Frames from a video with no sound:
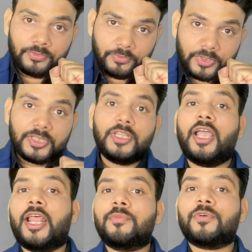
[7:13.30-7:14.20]
with the
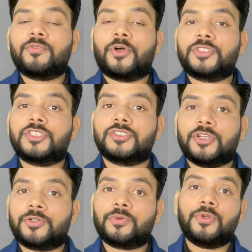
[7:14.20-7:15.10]
help of conscious
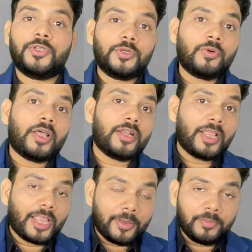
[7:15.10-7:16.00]
control, you are
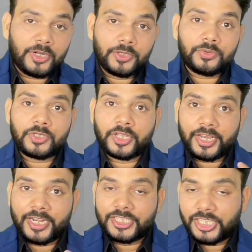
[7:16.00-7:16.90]
able to
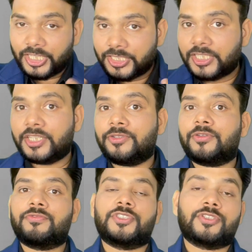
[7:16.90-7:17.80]
create changes in
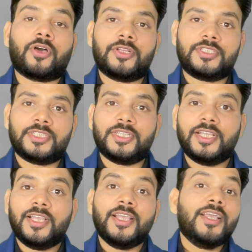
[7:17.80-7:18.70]
your physiology.
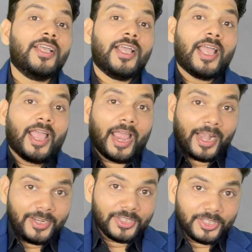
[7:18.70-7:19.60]

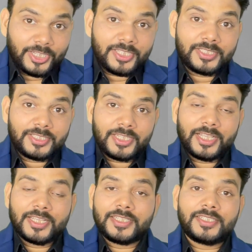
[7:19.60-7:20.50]
And this
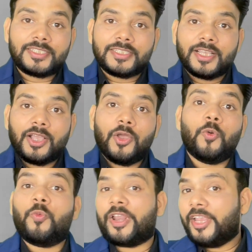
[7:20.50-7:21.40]
is
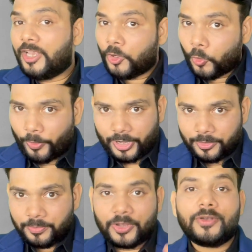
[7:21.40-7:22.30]
very
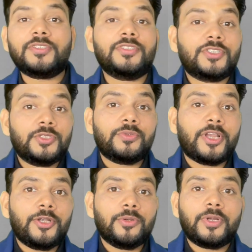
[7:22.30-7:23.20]
quick, because you
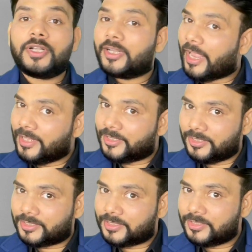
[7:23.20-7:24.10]
can do it like
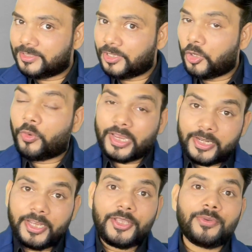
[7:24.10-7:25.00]
this.
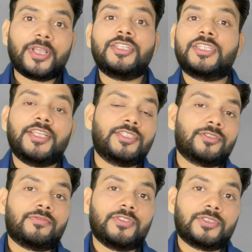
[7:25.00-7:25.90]
Quickly, you can change
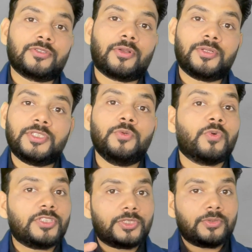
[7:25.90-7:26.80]
your physiology
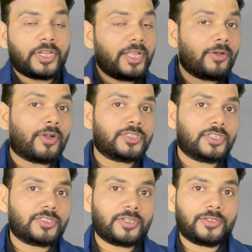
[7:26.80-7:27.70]
once you take
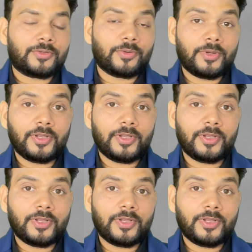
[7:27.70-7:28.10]
conscious control.